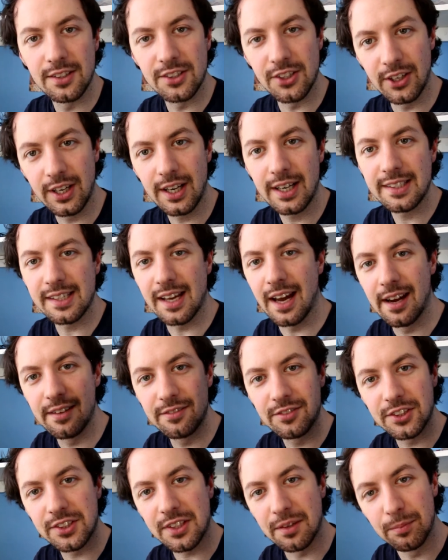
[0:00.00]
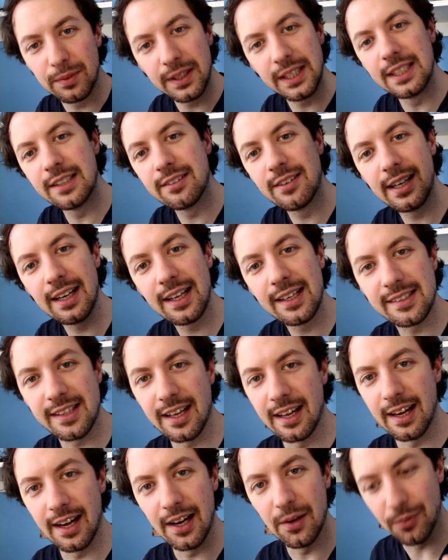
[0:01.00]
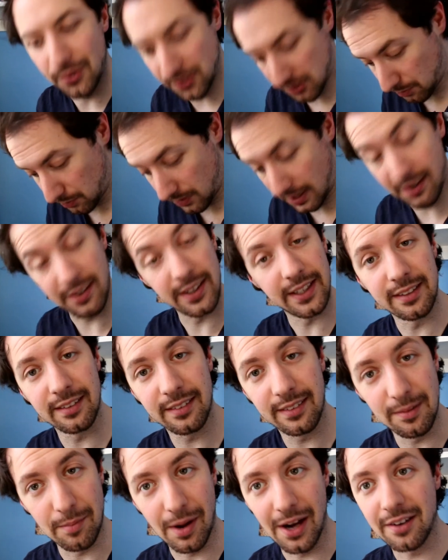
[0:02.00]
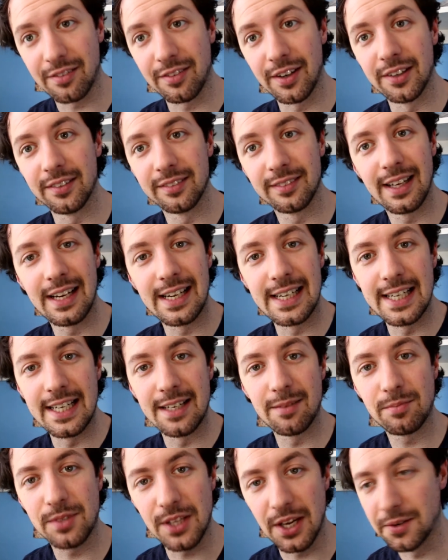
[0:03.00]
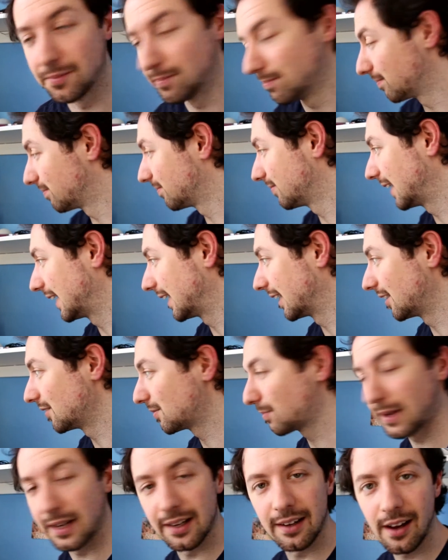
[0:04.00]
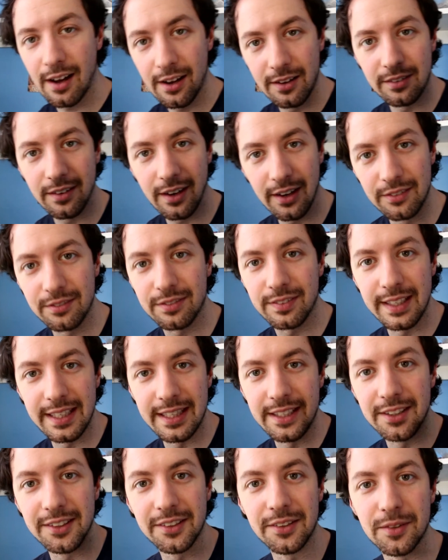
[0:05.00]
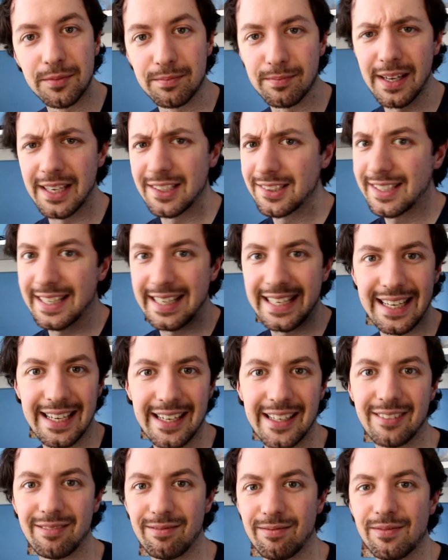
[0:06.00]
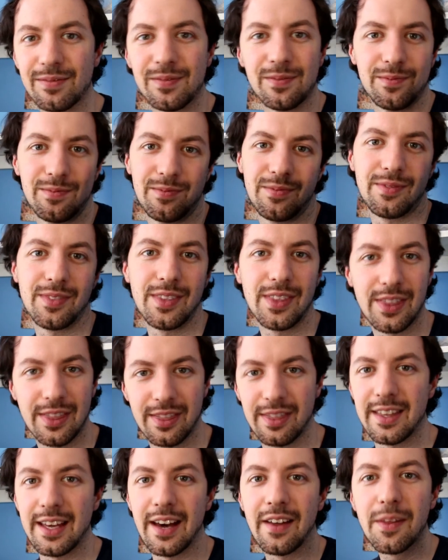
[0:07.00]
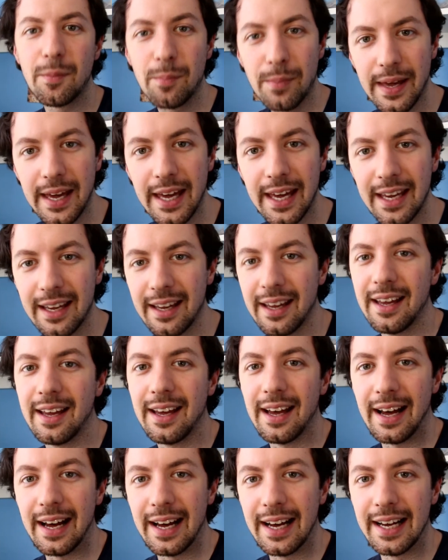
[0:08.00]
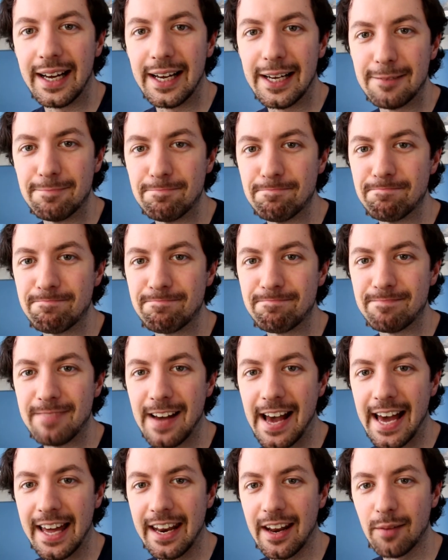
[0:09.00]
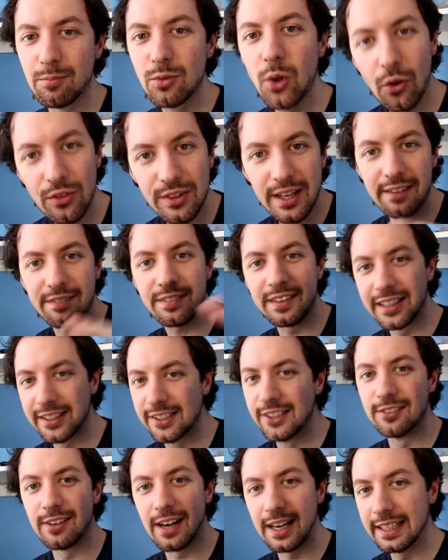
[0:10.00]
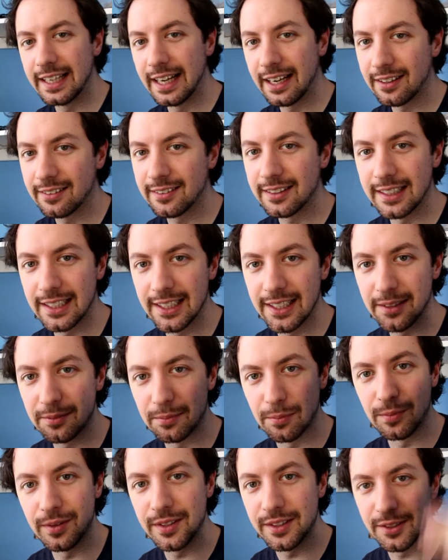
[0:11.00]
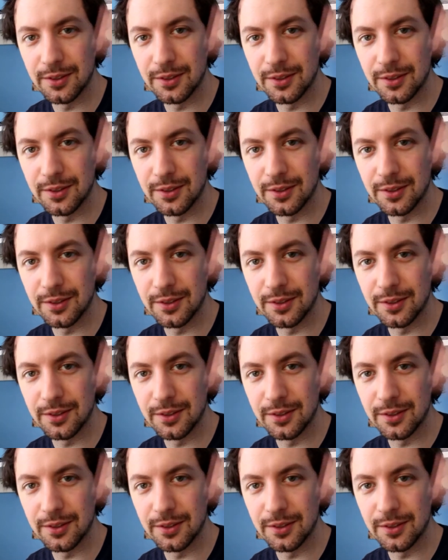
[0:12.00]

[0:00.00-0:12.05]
So guys, I've just completely realised that I wasn't wearing the microphone. So there you go. But hopefully you managed to hear the other bit. And I'm not deafening you right now with